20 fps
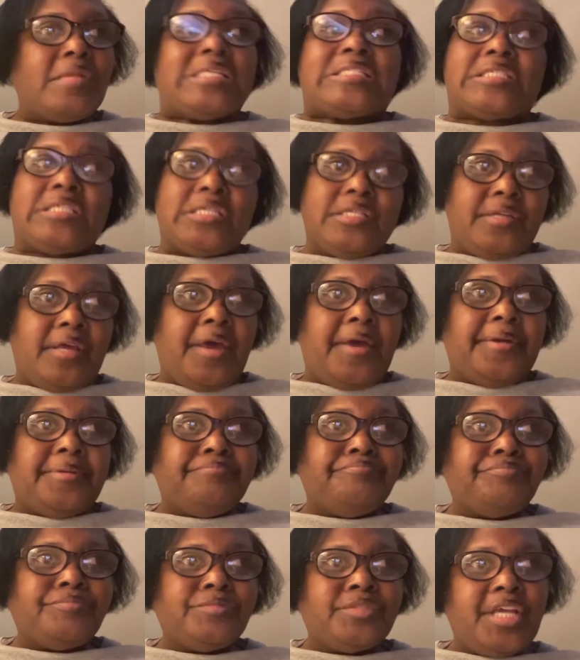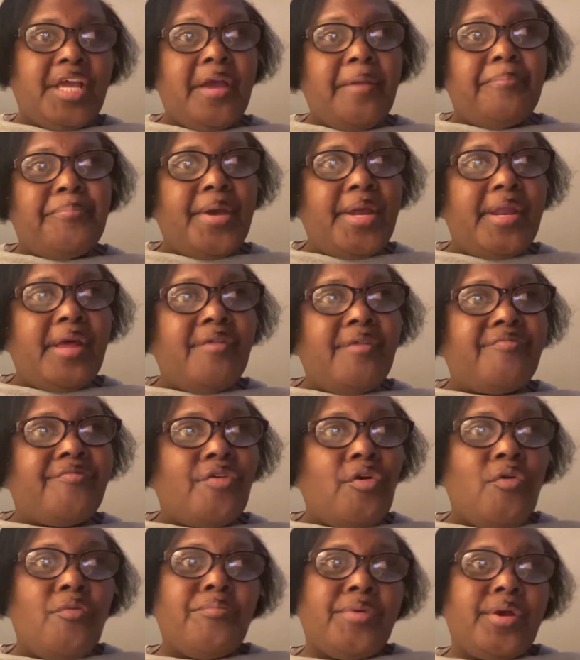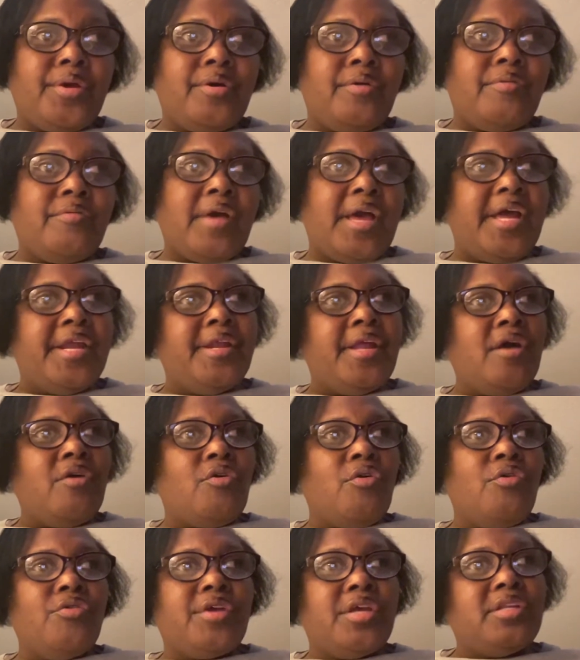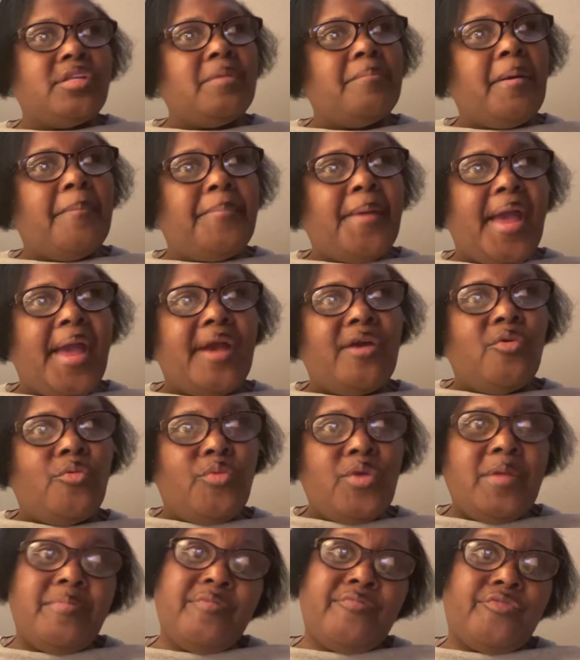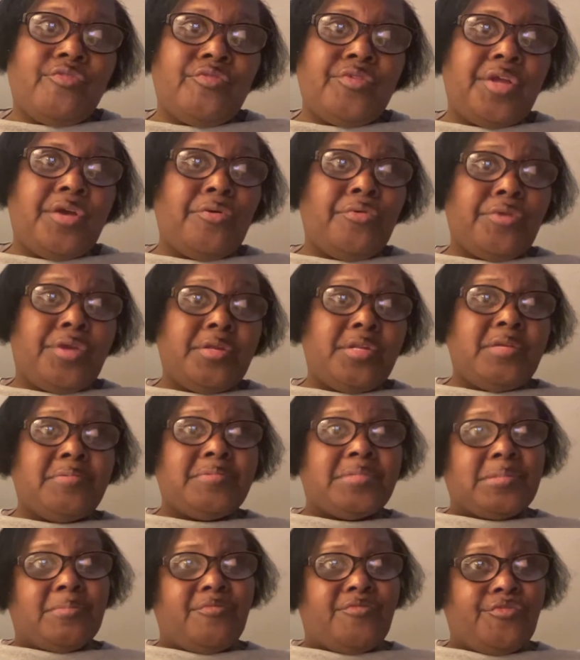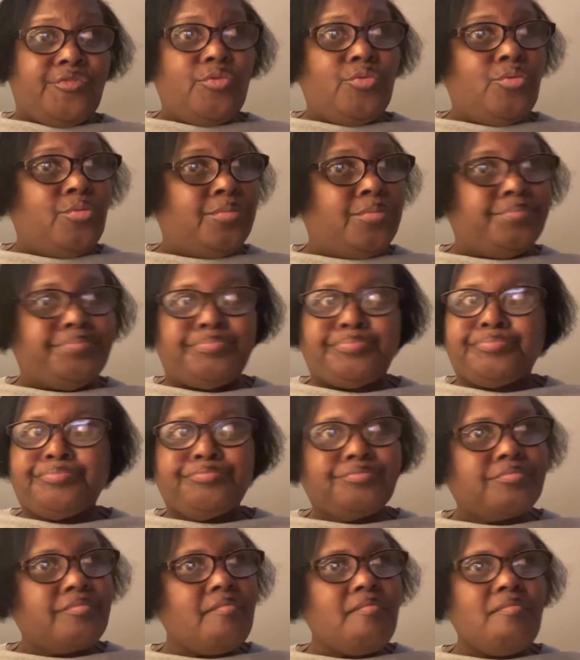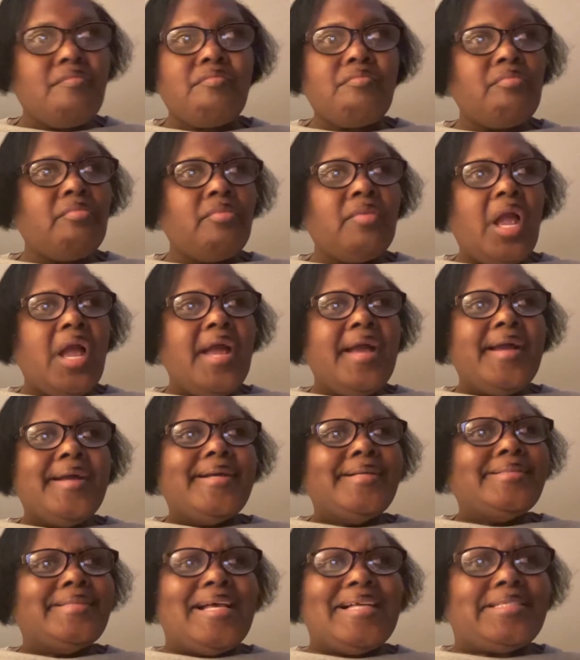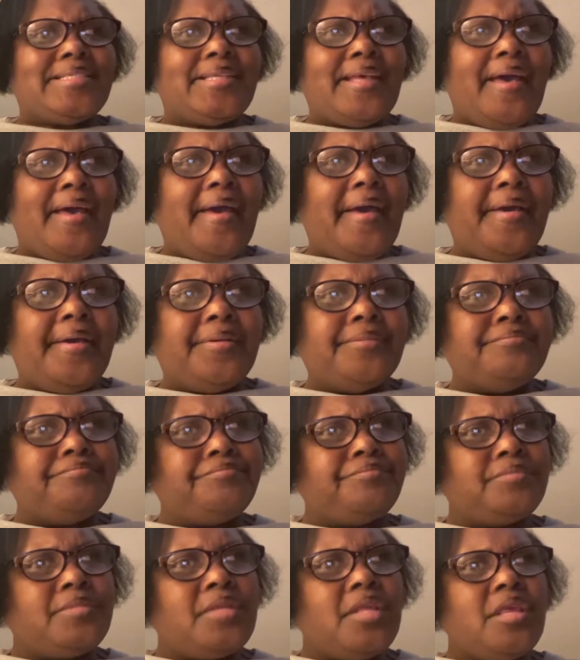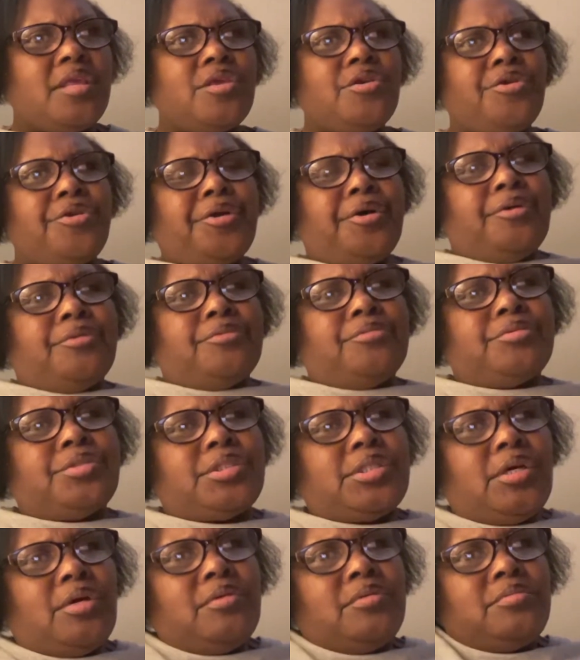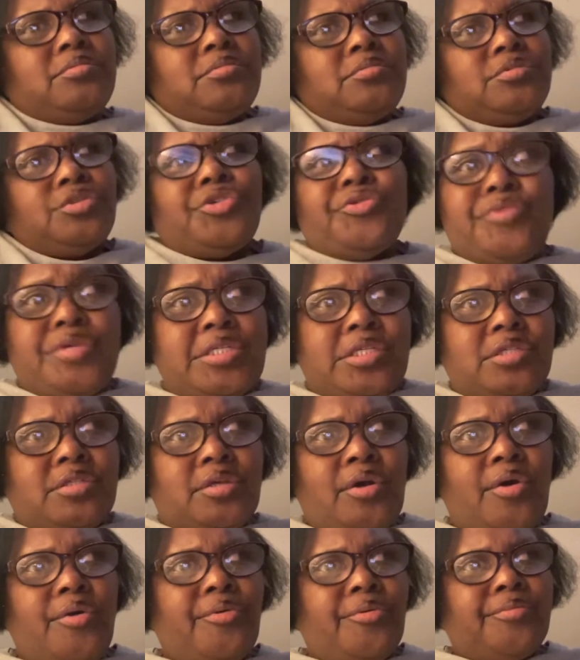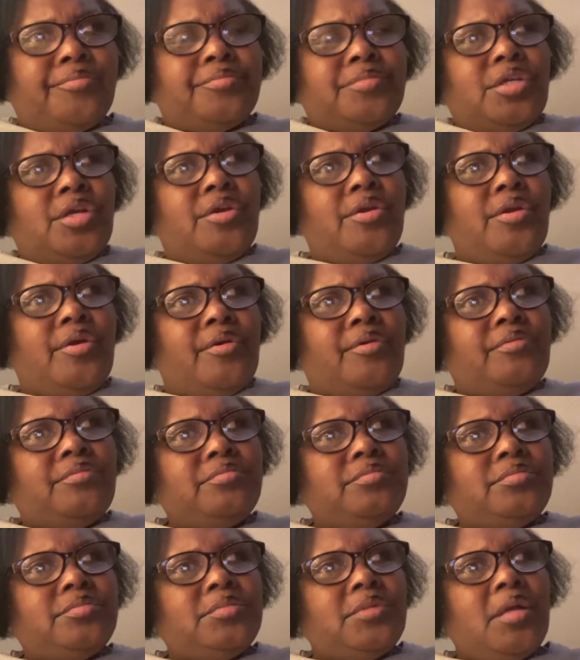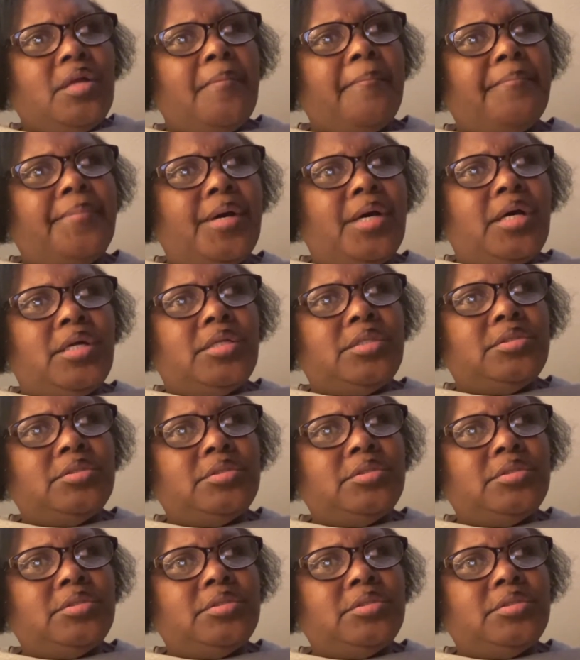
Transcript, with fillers: today. They'll pay that phone bill and they'll go get them a bag of weed before they go get them some food. That's sad you know. So to each his own, you know. But